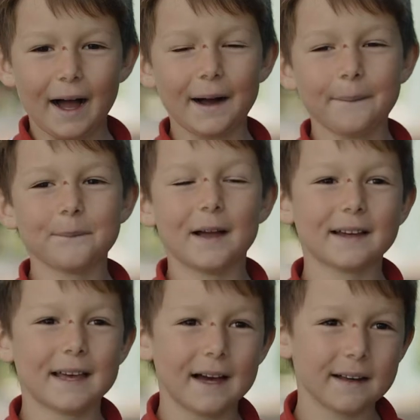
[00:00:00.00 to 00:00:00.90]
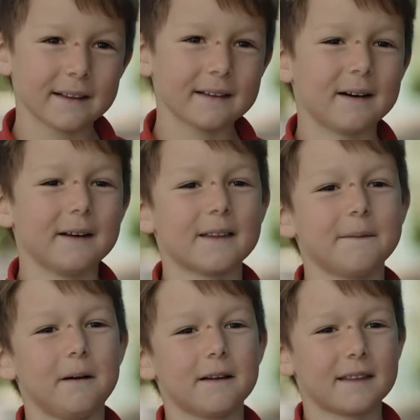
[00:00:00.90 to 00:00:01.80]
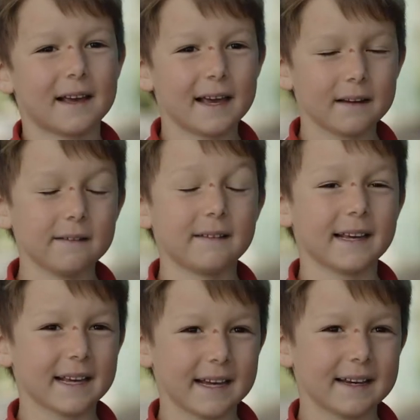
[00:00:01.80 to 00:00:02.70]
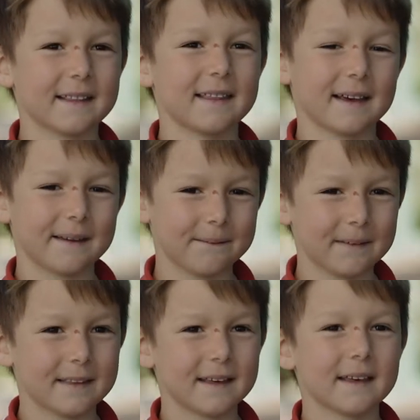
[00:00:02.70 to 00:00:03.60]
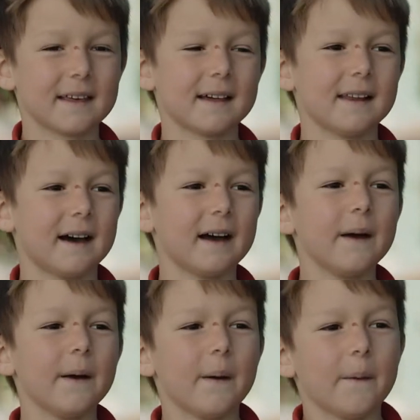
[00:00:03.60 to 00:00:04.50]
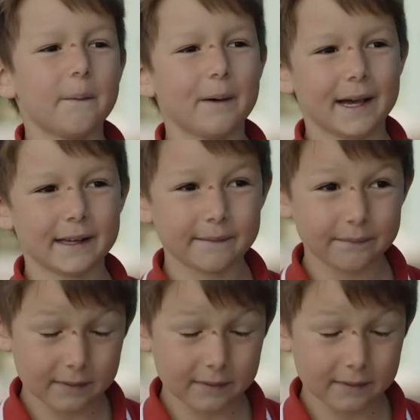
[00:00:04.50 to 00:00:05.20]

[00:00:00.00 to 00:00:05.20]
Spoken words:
A cow and goat supposed to eat or drink anything in particular when